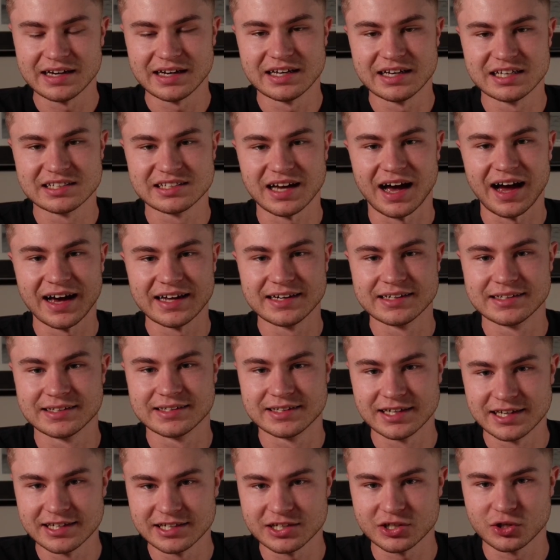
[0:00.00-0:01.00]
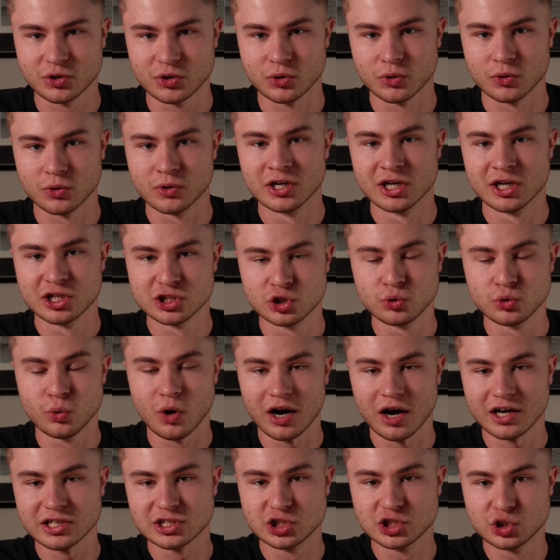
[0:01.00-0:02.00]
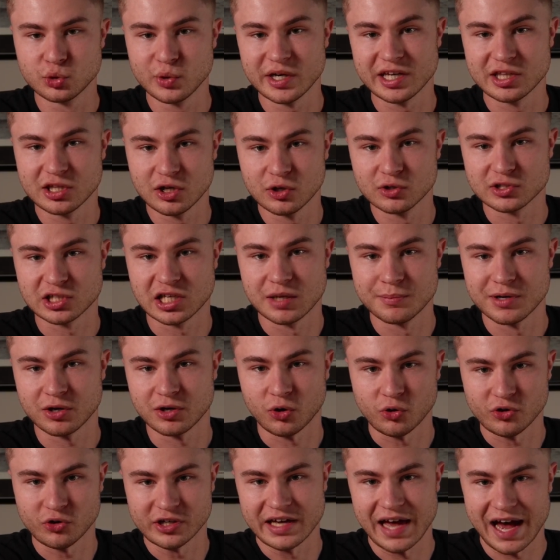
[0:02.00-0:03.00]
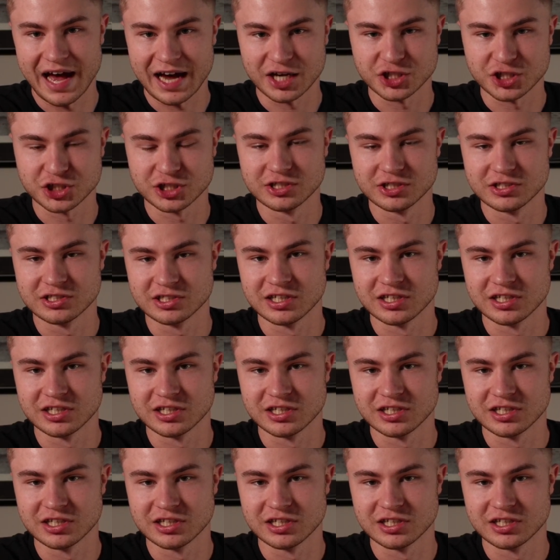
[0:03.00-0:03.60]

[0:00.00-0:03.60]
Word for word: is identical to us doing those chemical reactions